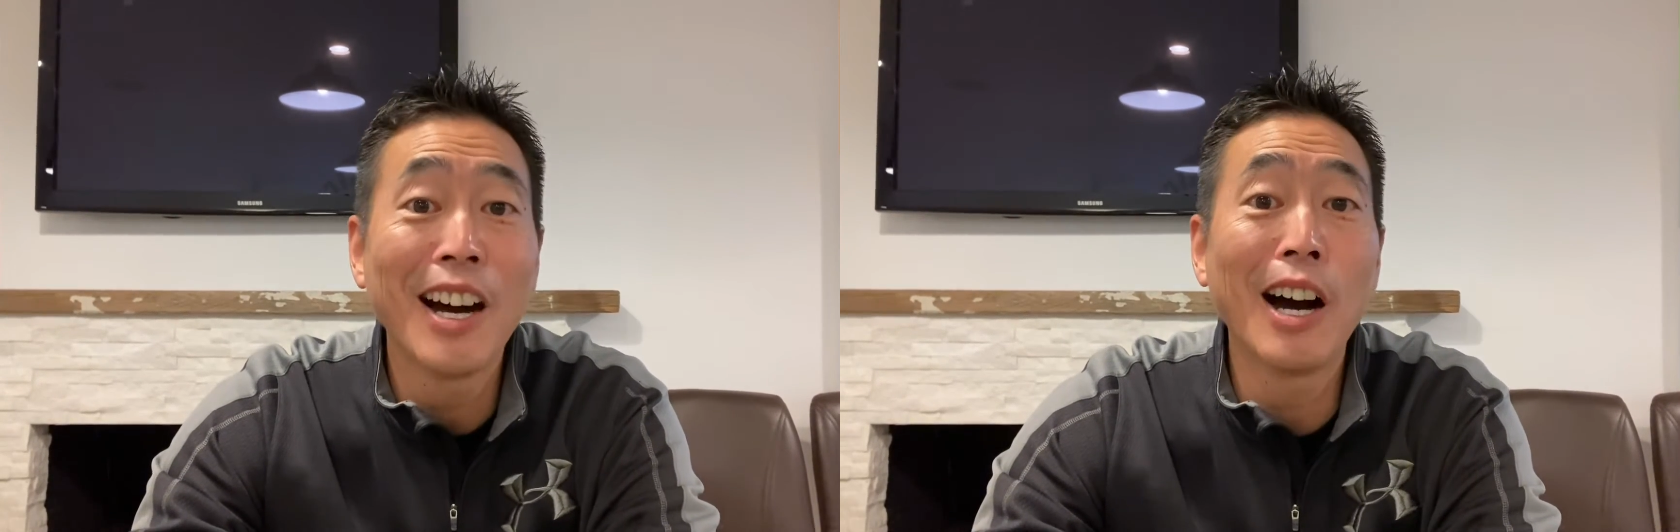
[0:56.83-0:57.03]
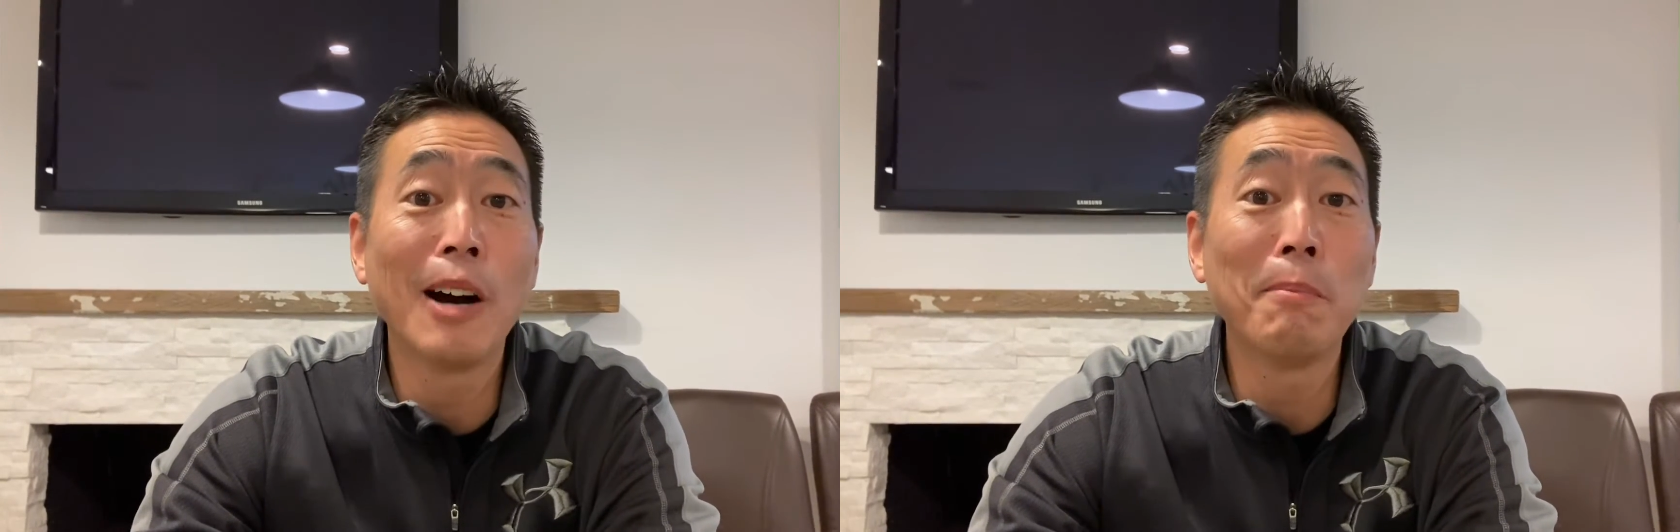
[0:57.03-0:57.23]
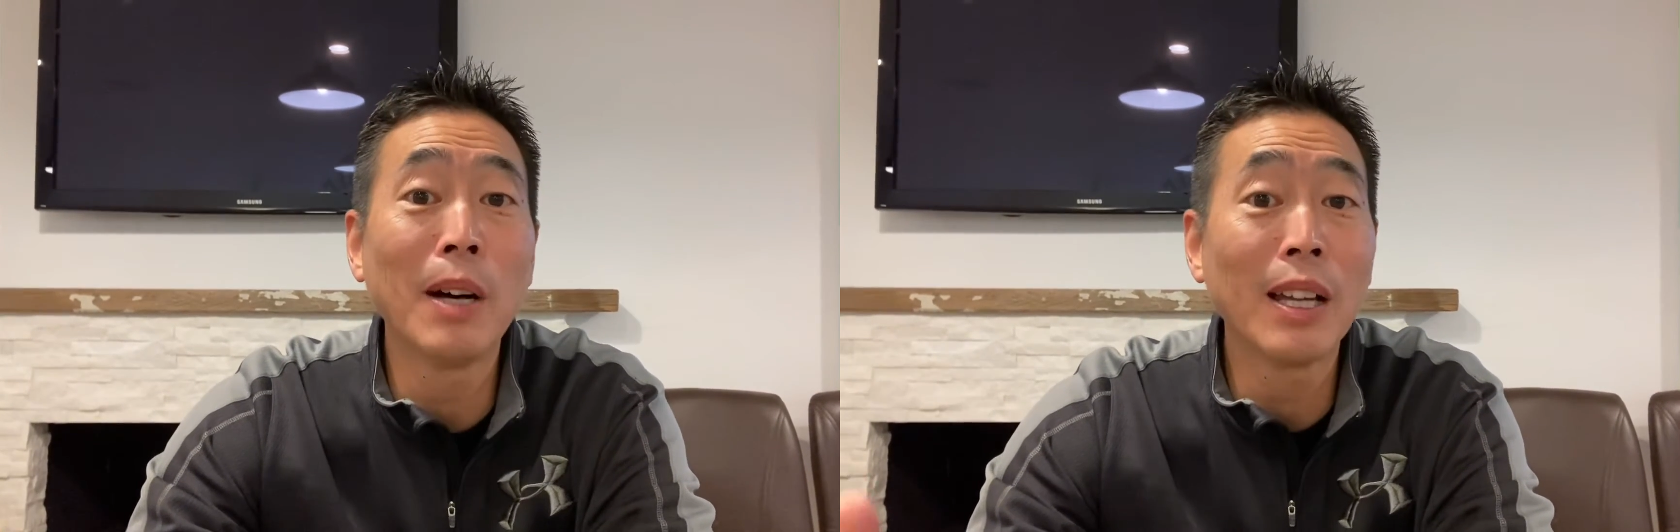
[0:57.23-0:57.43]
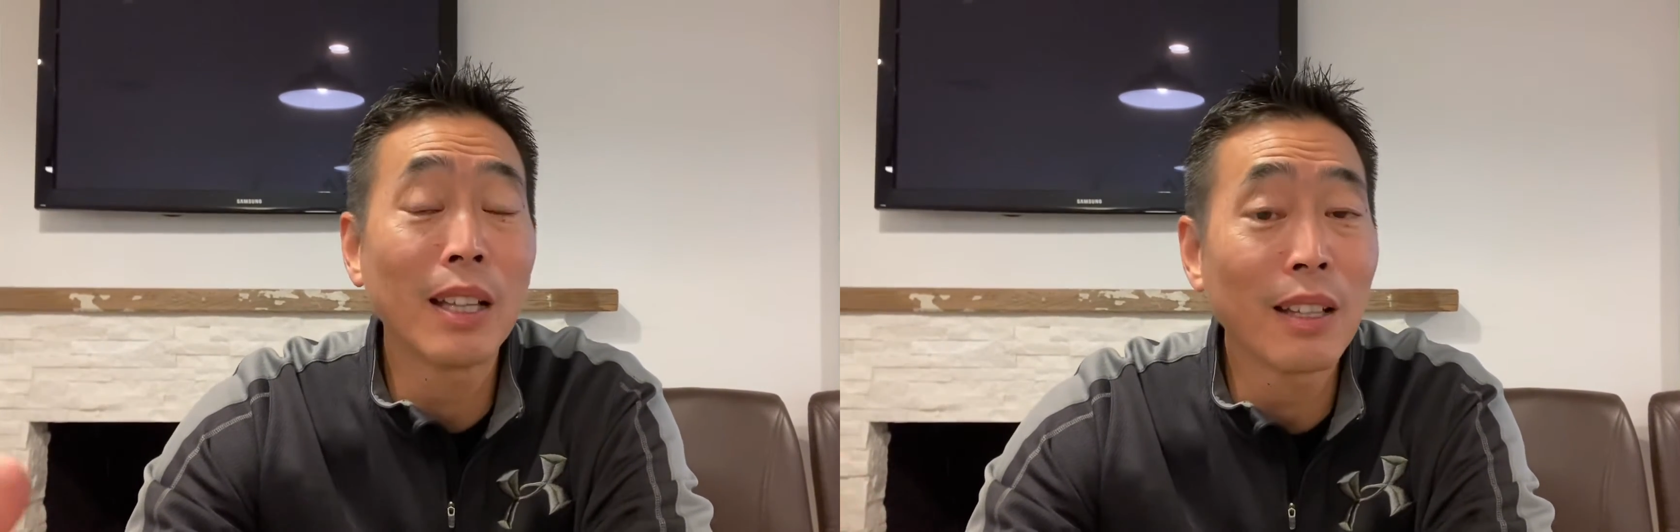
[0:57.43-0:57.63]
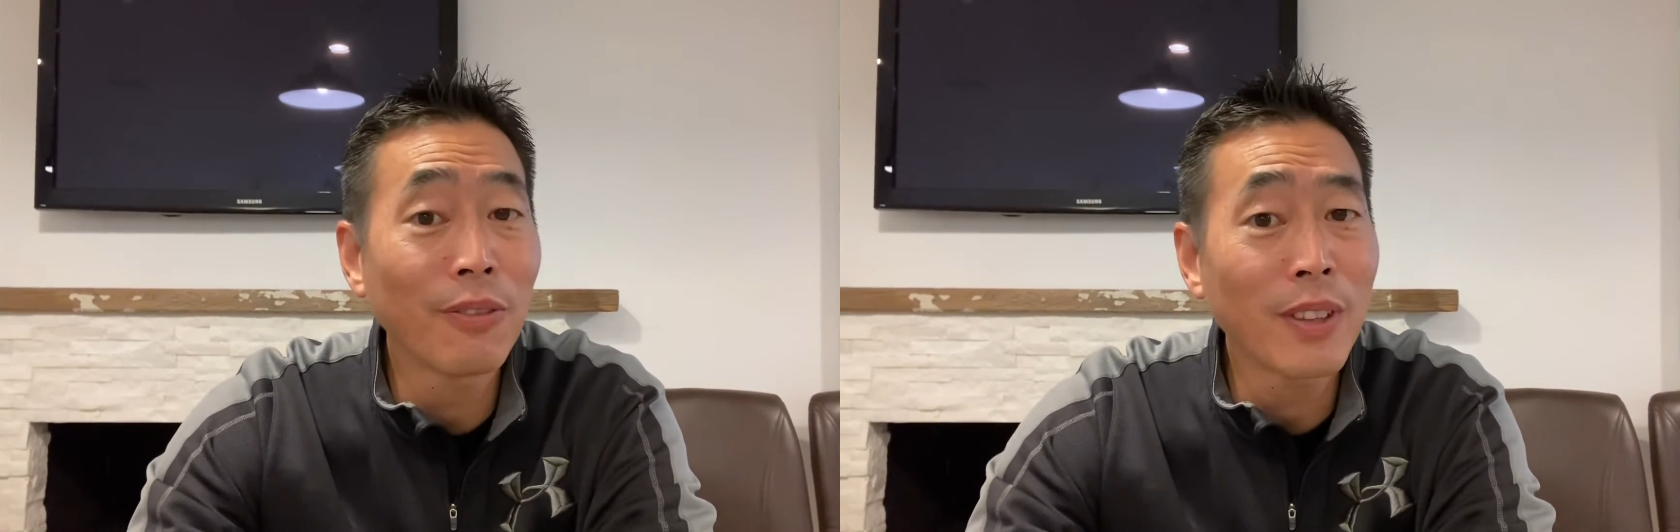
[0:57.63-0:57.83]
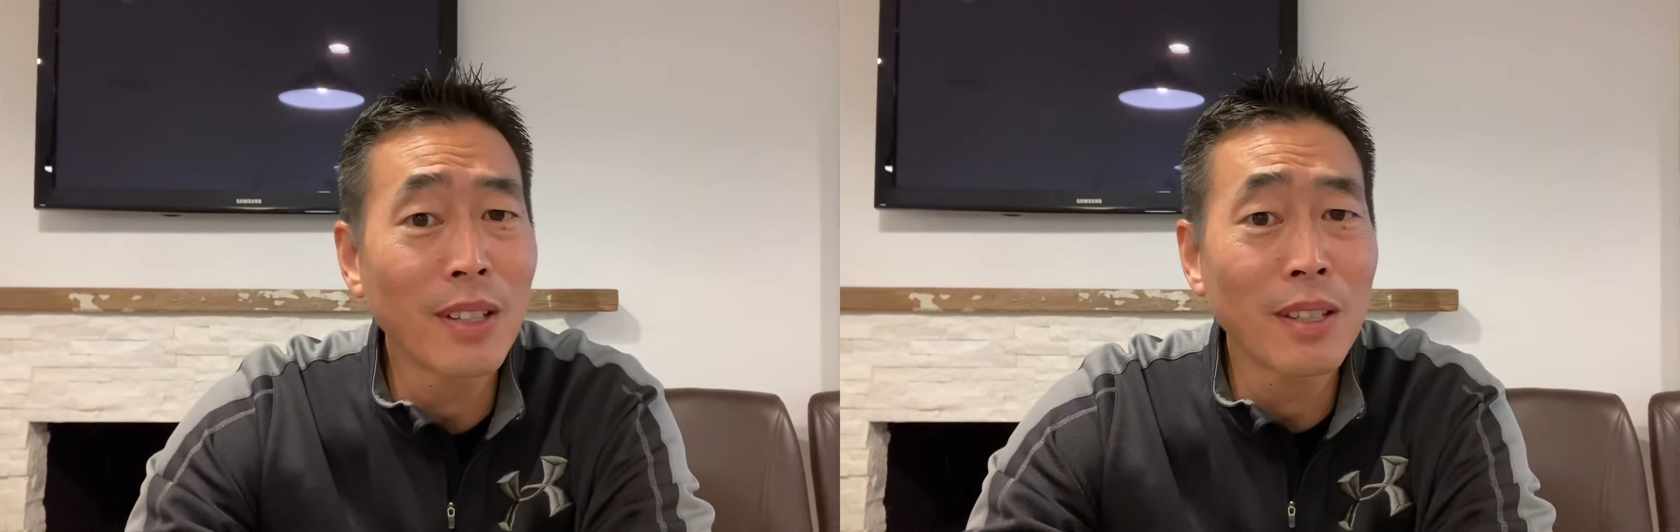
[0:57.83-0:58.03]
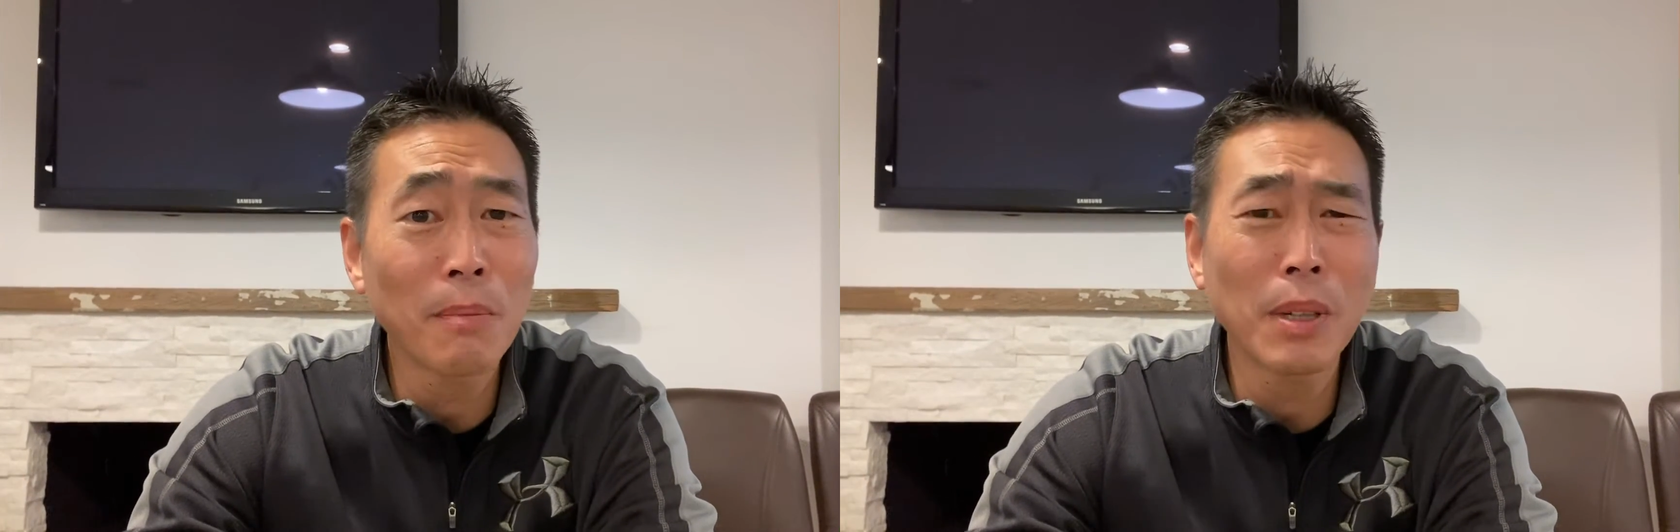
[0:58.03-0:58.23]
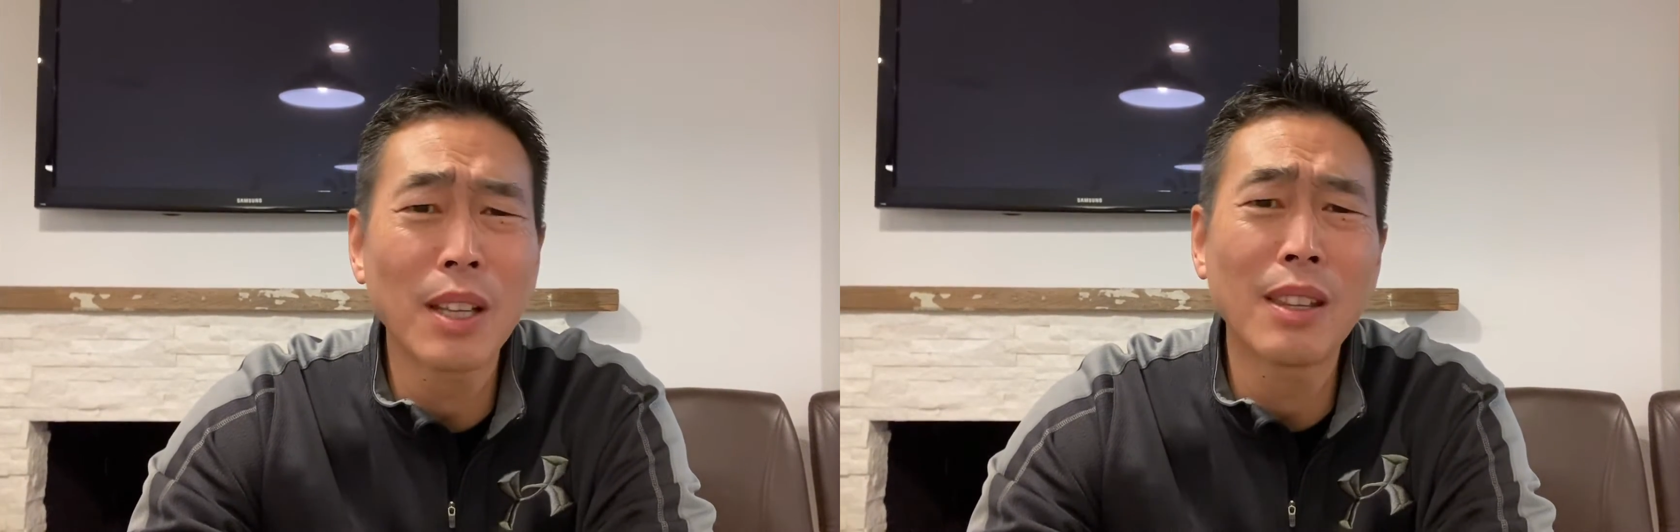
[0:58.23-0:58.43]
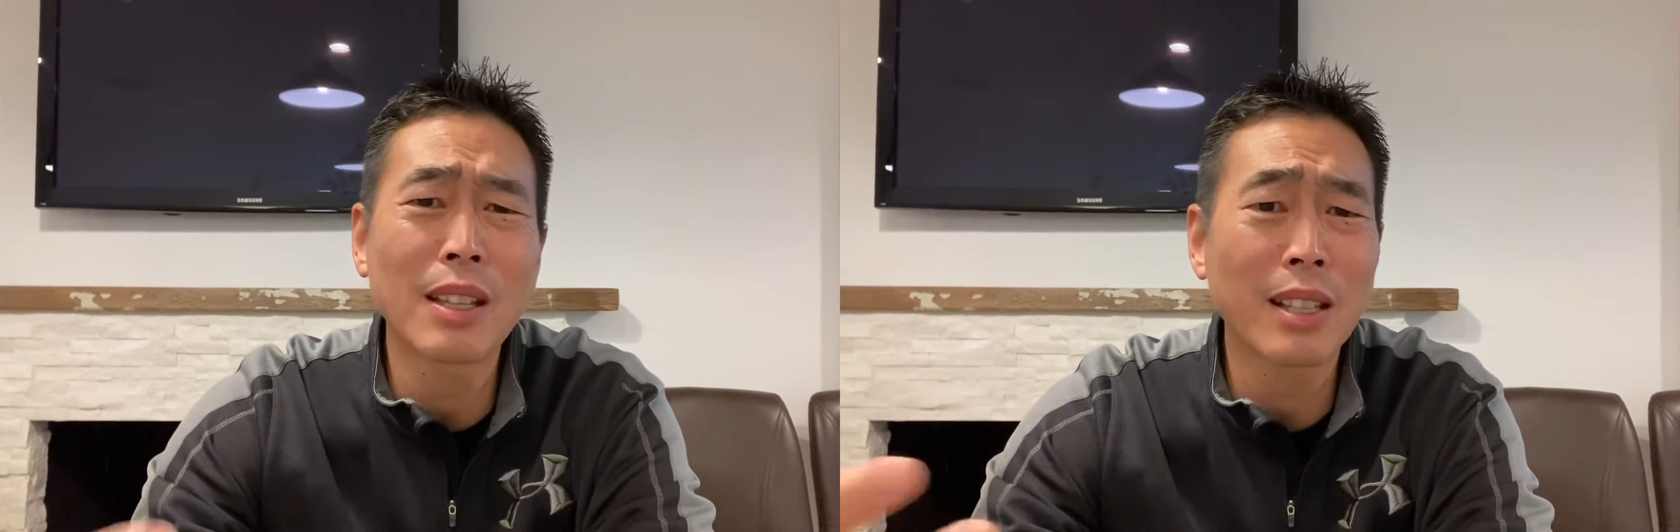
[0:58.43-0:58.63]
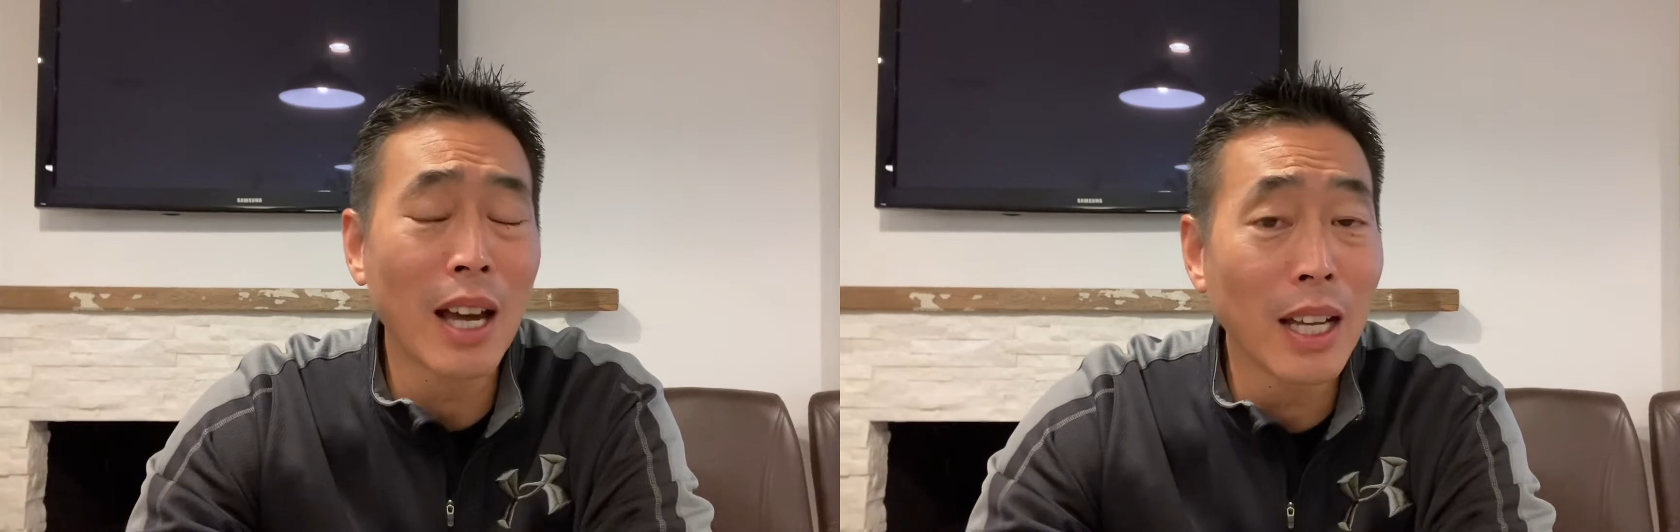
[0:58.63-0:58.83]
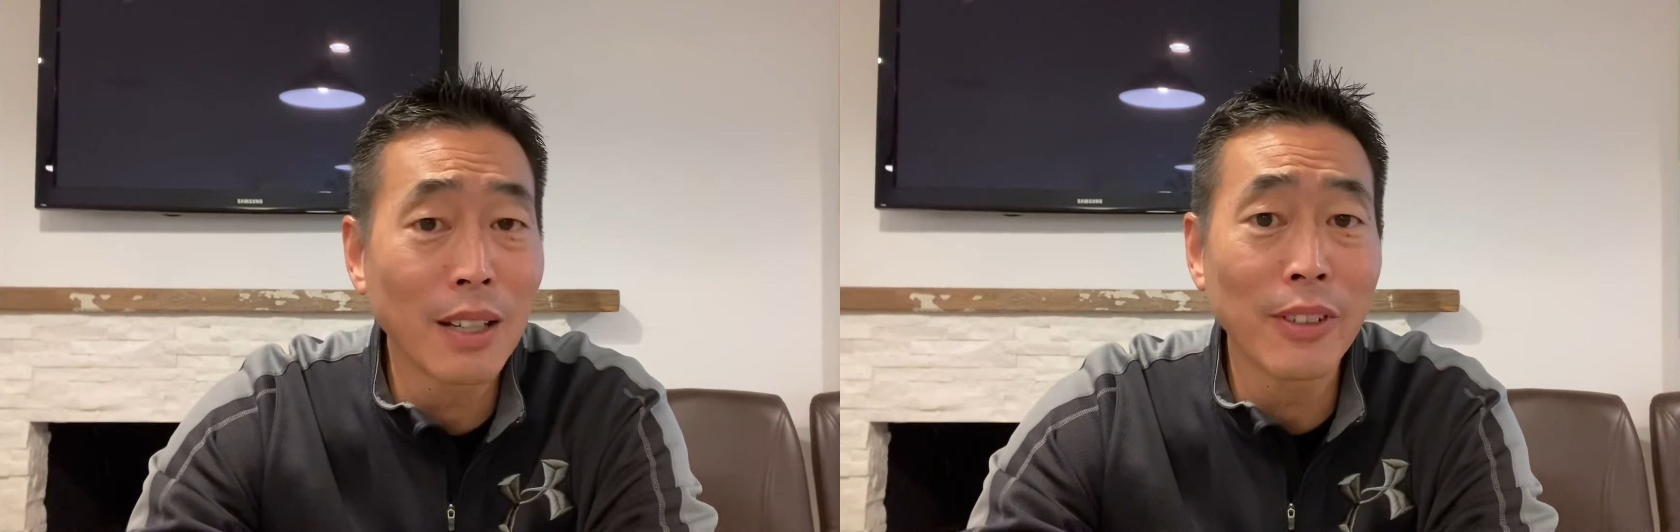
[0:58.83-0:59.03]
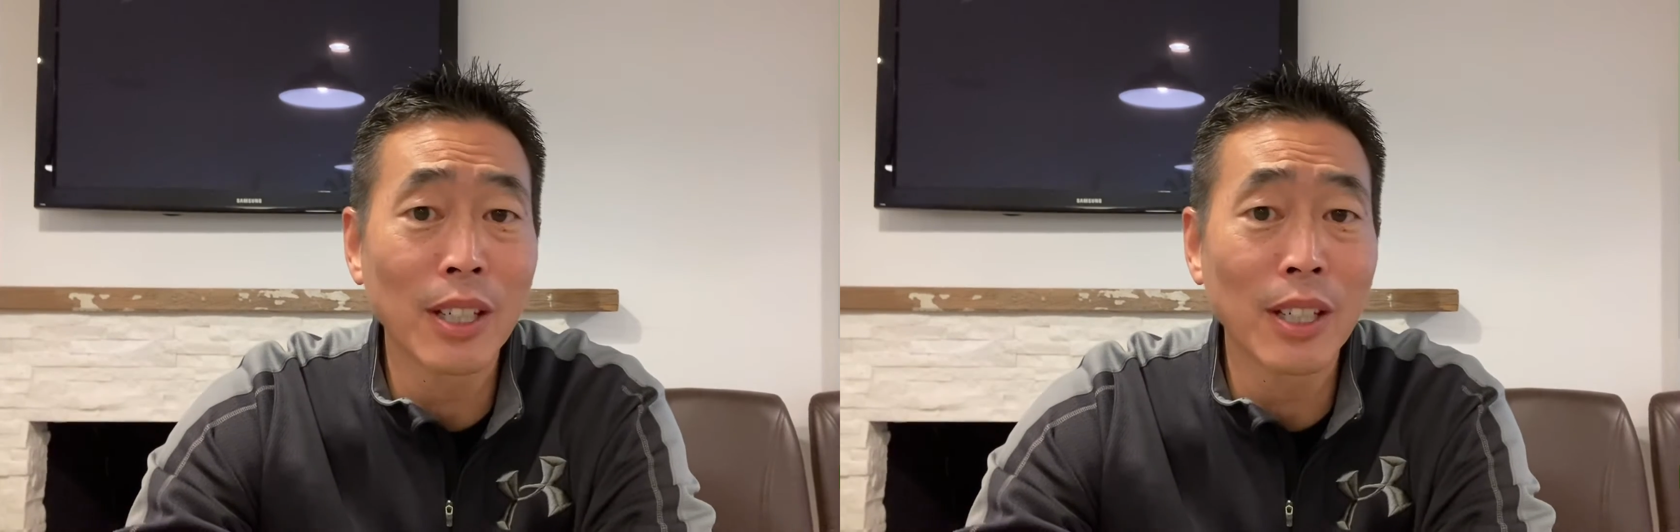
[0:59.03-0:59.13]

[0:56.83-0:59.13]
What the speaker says: But if there's somebody that's kind of